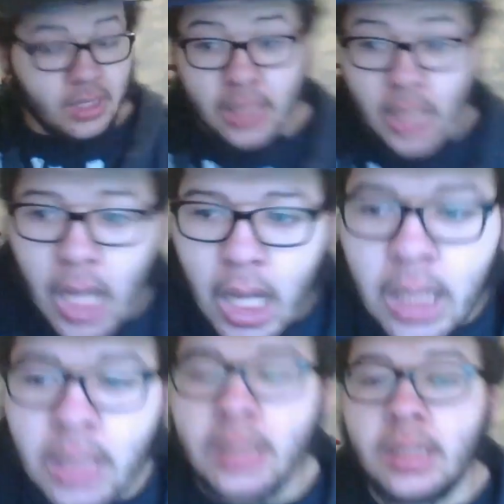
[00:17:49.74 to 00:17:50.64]

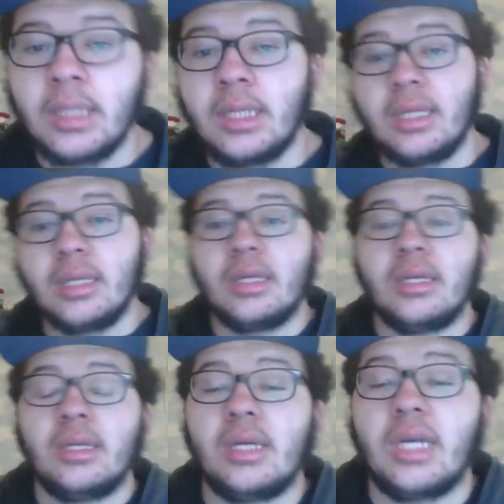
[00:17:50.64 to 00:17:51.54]
Ugh.
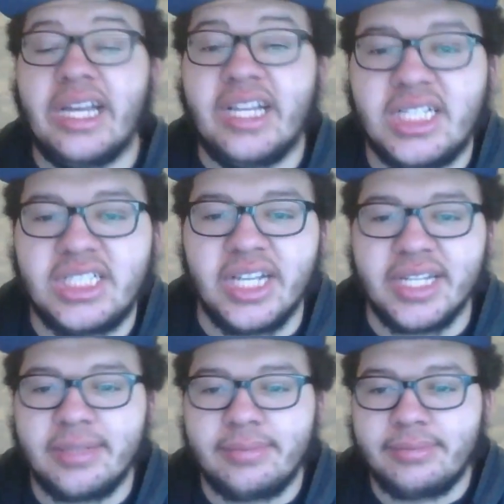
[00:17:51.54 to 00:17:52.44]
Ugh,
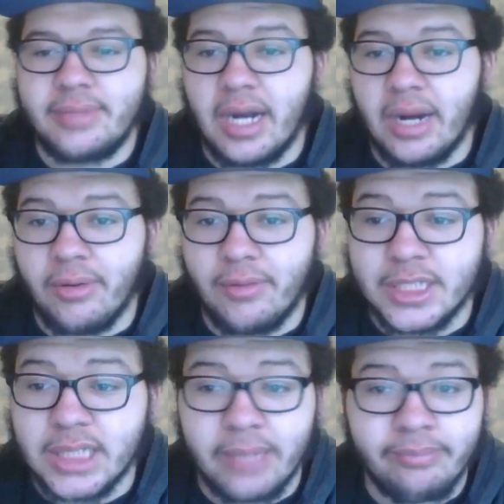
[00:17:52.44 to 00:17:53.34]
shit. Alright, where
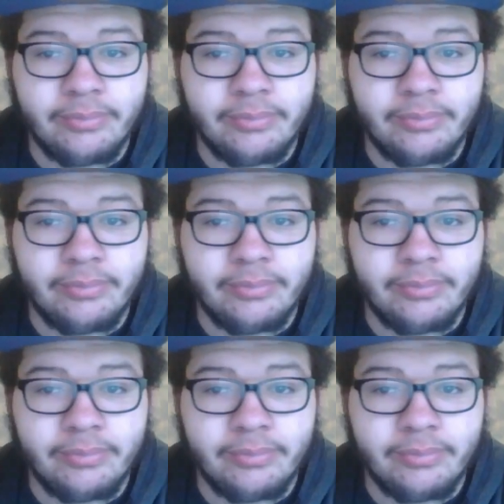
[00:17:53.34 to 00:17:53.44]
was I?